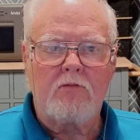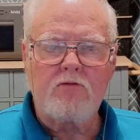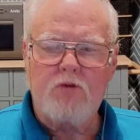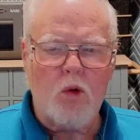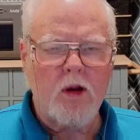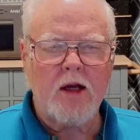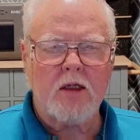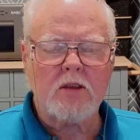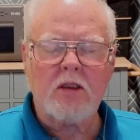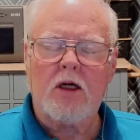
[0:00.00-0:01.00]
4
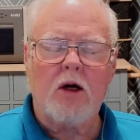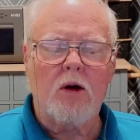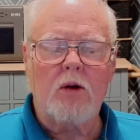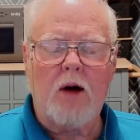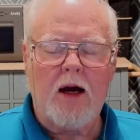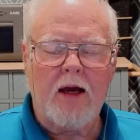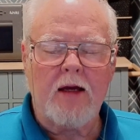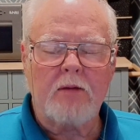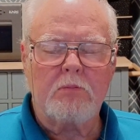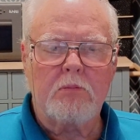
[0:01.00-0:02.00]
years ago,
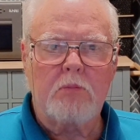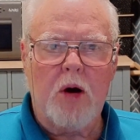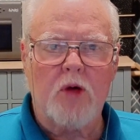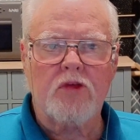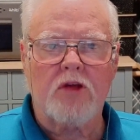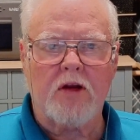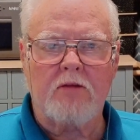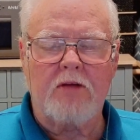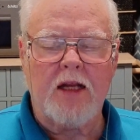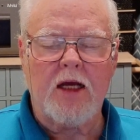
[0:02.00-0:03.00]
I posted a
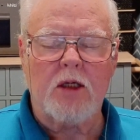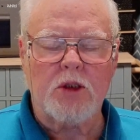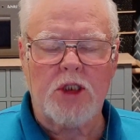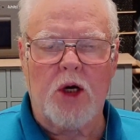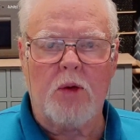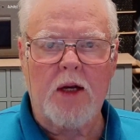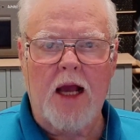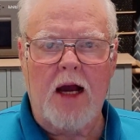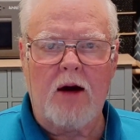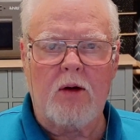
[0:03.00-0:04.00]
video showing
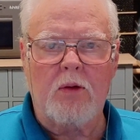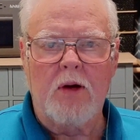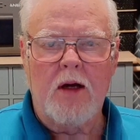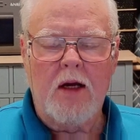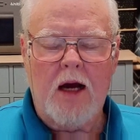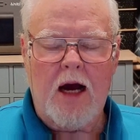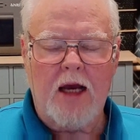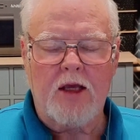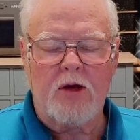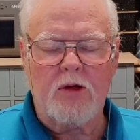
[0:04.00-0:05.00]
how I
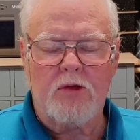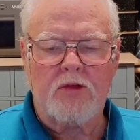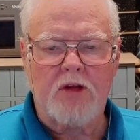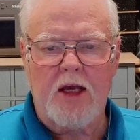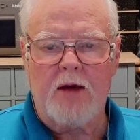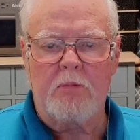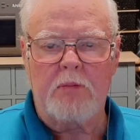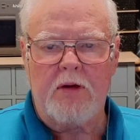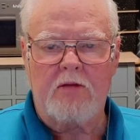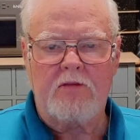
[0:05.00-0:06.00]
used GIMP
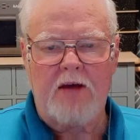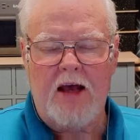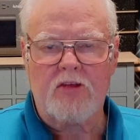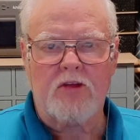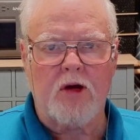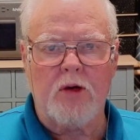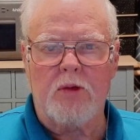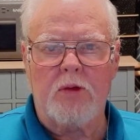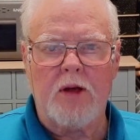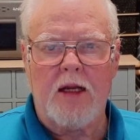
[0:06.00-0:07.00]
and
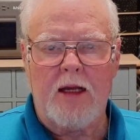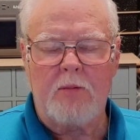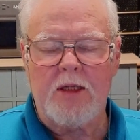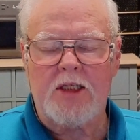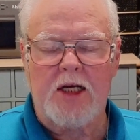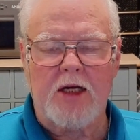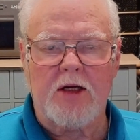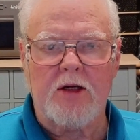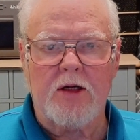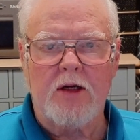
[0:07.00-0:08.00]
Faststone image
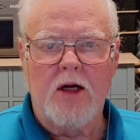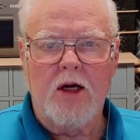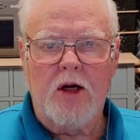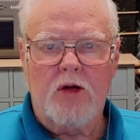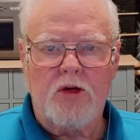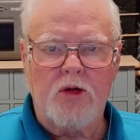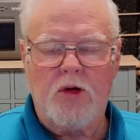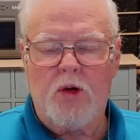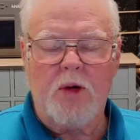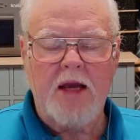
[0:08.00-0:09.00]
editor to
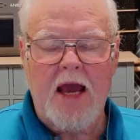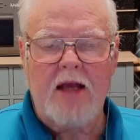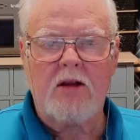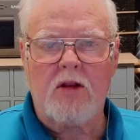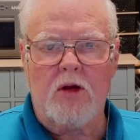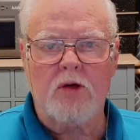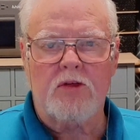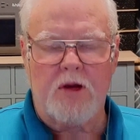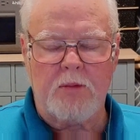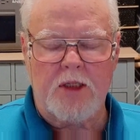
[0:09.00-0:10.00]
create
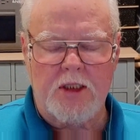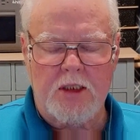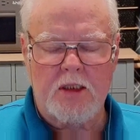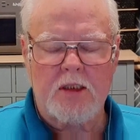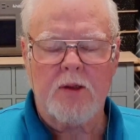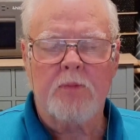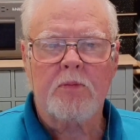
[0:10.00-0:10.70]
those images.